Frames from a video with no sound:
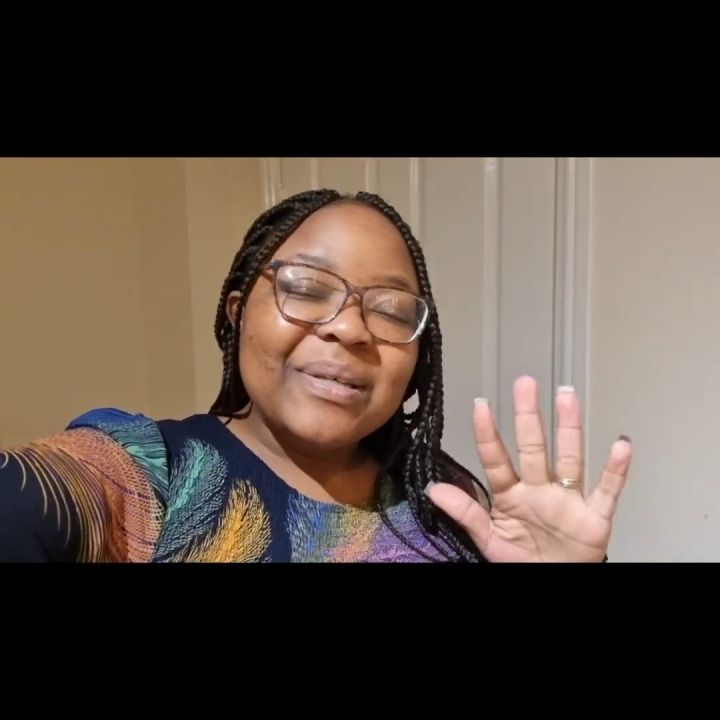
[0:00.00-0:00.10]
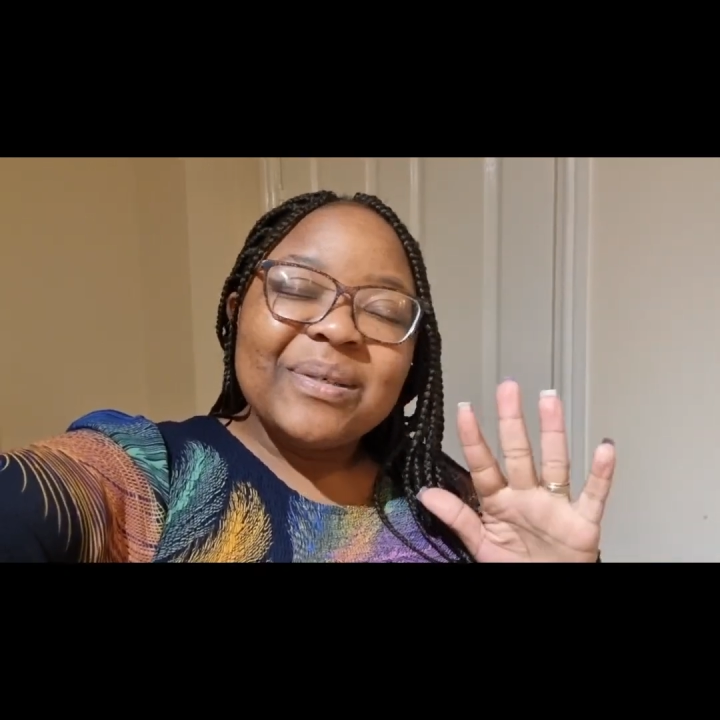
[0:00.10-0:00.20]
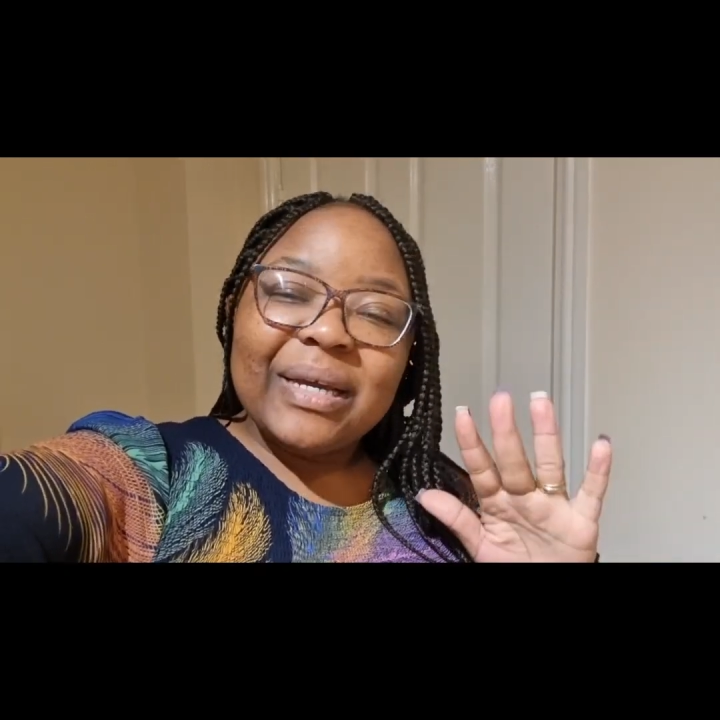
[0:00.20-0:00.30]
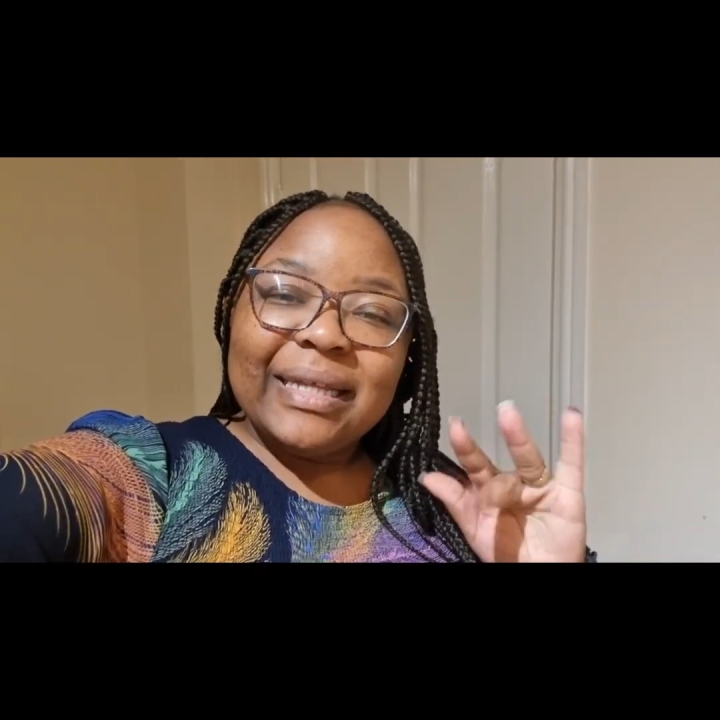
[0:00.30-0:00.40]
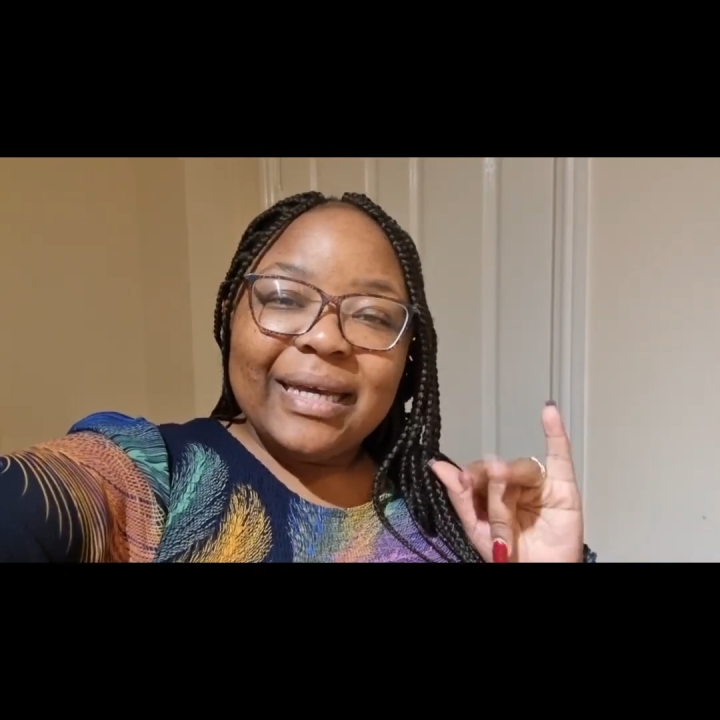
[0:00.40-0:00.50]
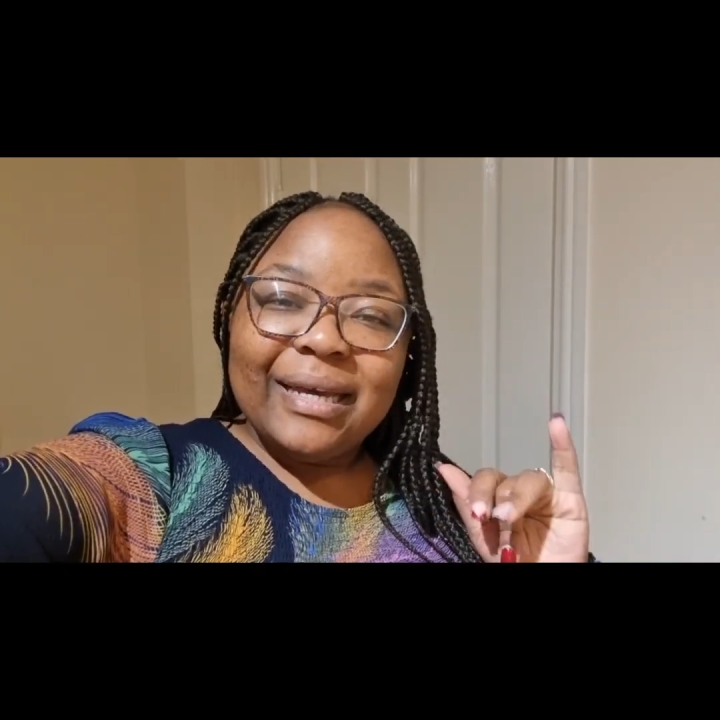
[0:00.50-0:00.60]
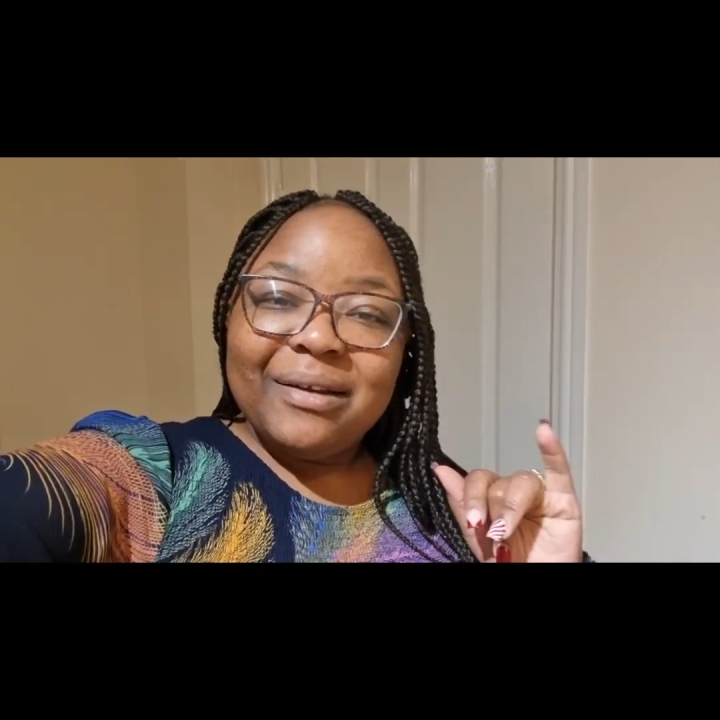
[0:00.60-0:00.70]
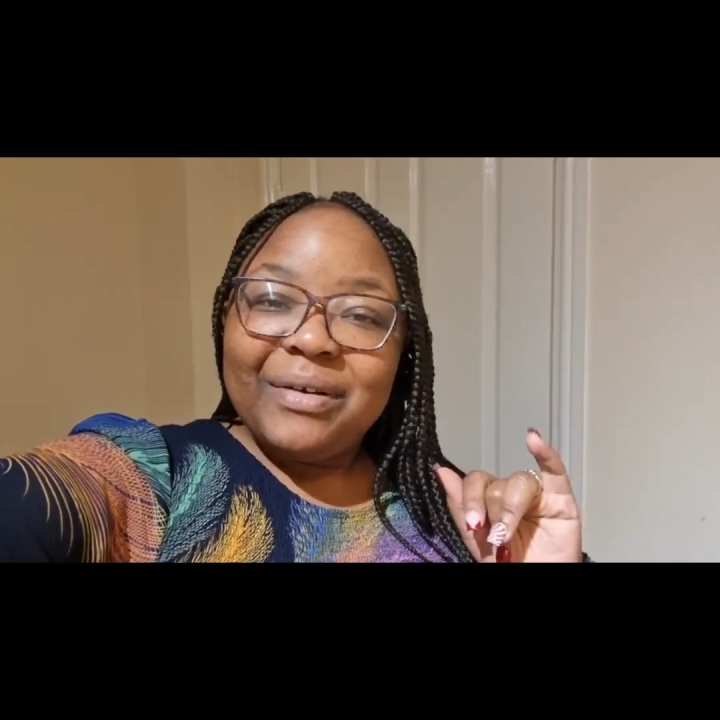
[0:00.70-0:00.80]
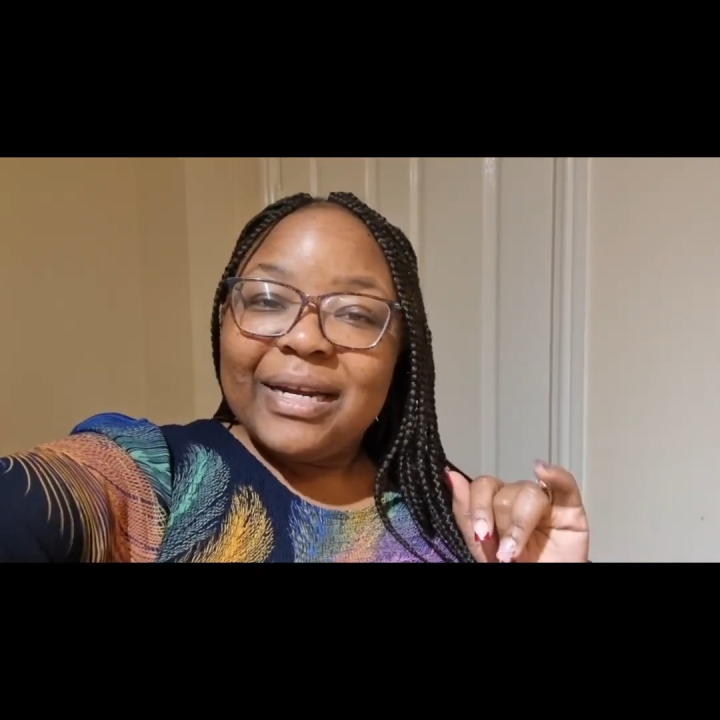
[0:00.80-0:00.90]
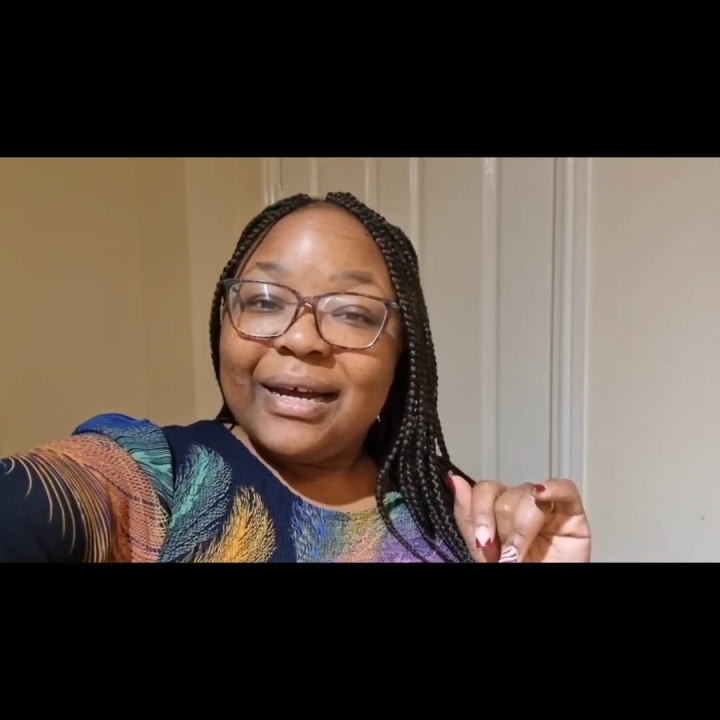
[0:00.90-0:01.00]
So in the
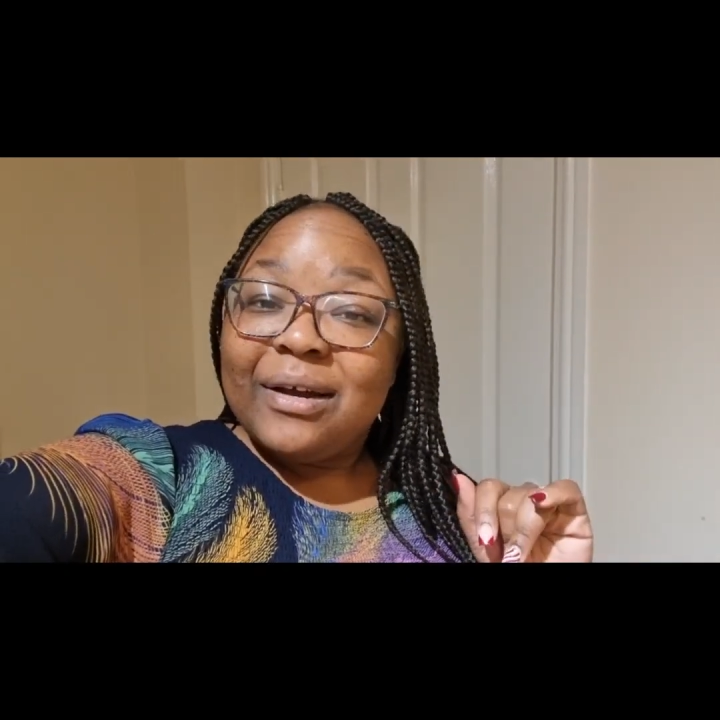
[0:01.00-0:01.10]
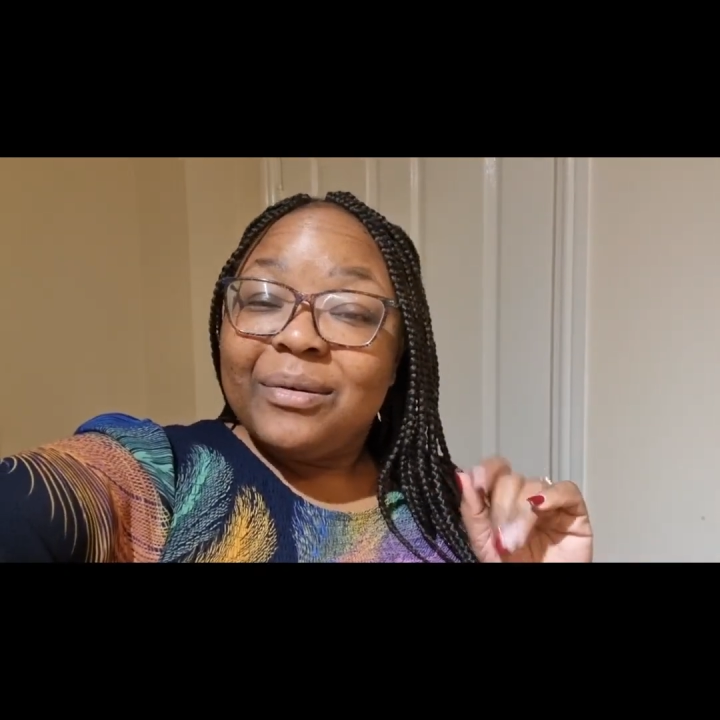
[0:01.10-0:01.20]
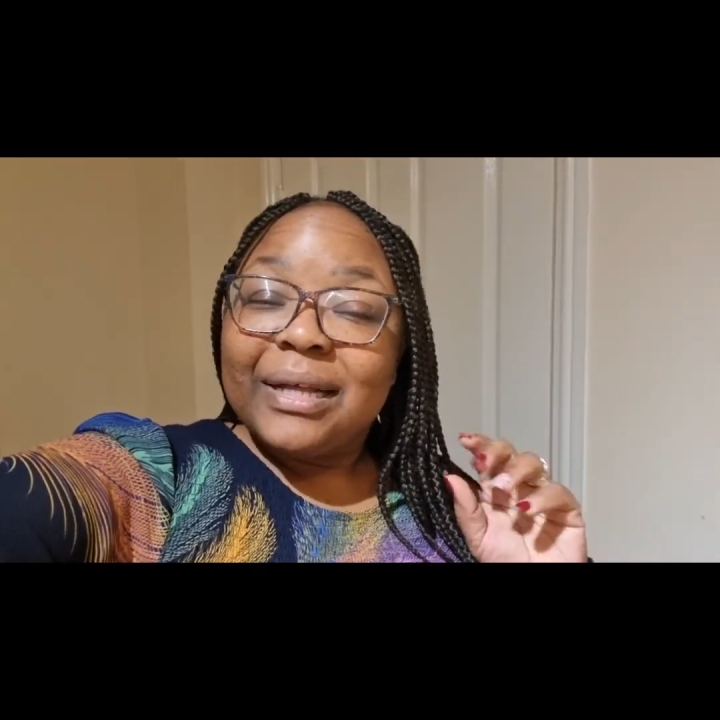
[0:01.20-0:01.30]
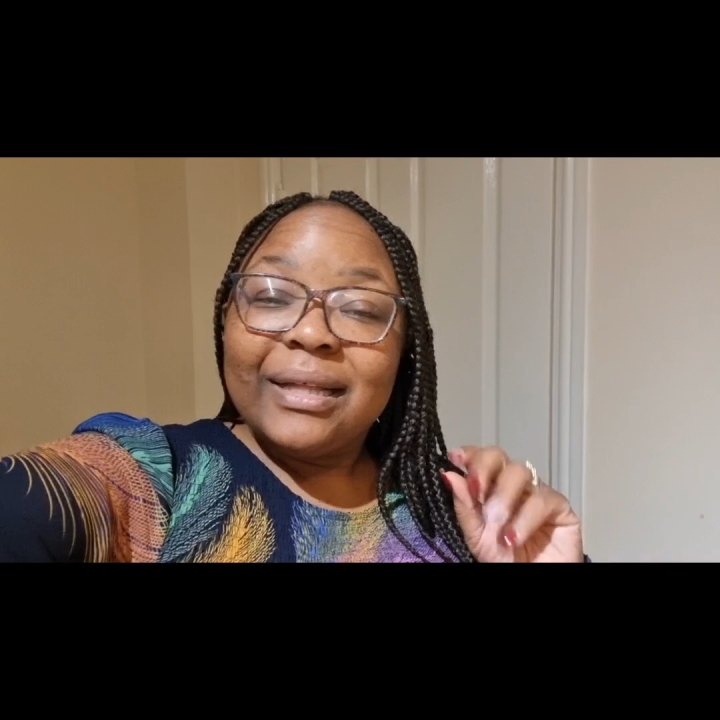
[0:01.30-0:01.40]
here and now,